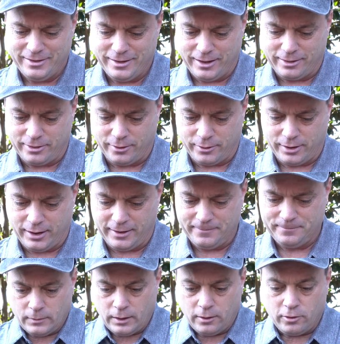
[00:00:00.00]
That's okay.
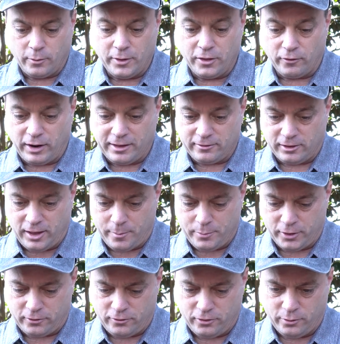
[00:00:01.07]
So in the rental, I
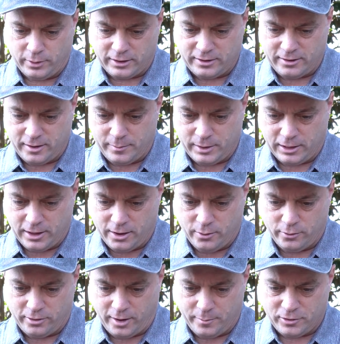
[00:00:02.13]
put 2
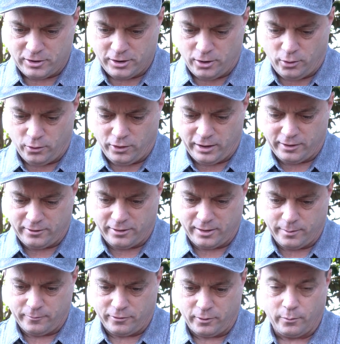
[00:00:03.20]
extimulos. I'm just going to hold on to
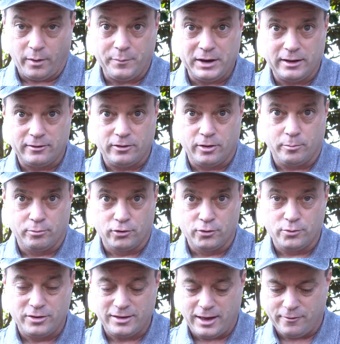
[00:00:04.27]
them for when we get to the
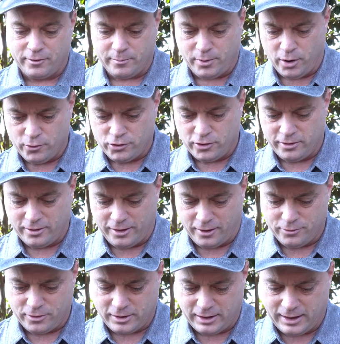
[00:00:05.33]
brew 7 potions.
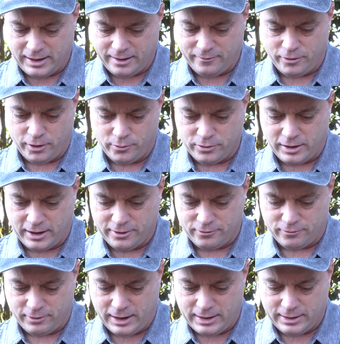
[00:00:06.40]
I'm just going to have those
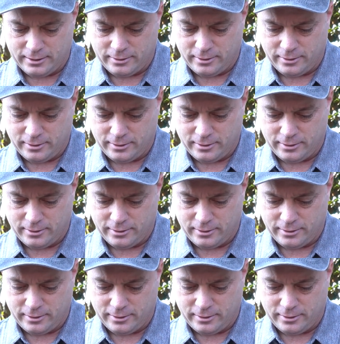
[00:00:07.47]
guys ready.